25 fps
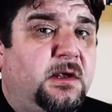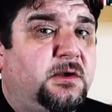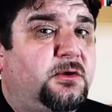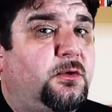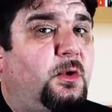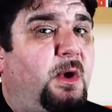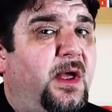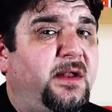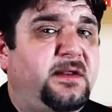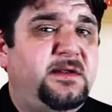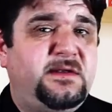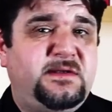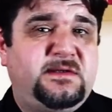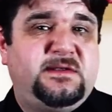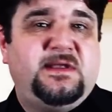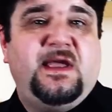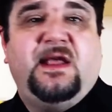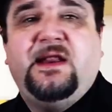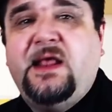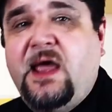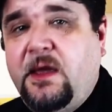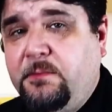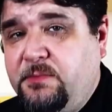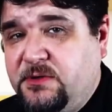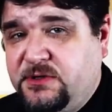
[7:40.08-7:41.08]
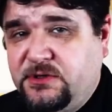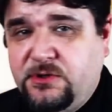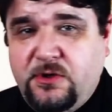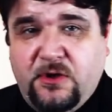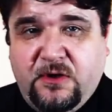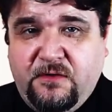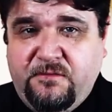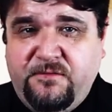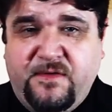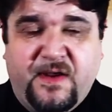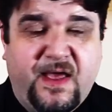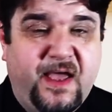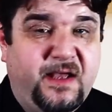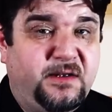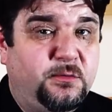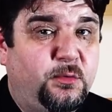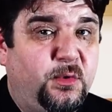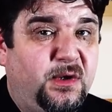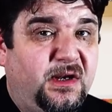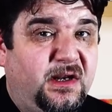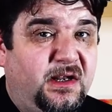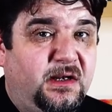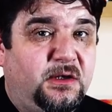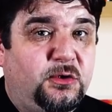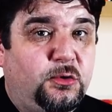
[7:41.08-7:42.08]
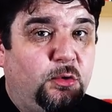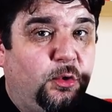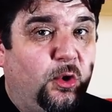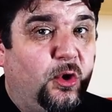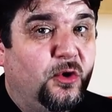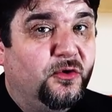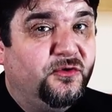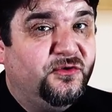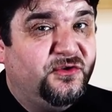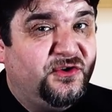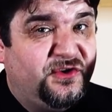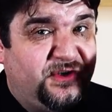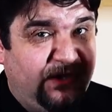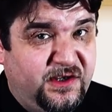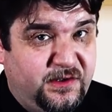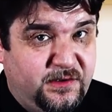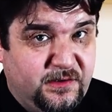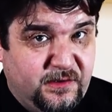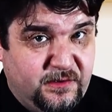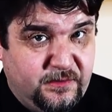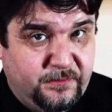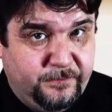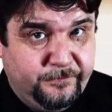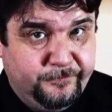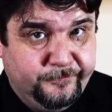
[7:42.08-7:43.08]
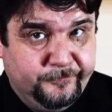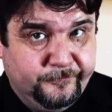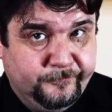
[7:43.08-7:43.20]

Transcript: To understand hypersonic flight, we need to consider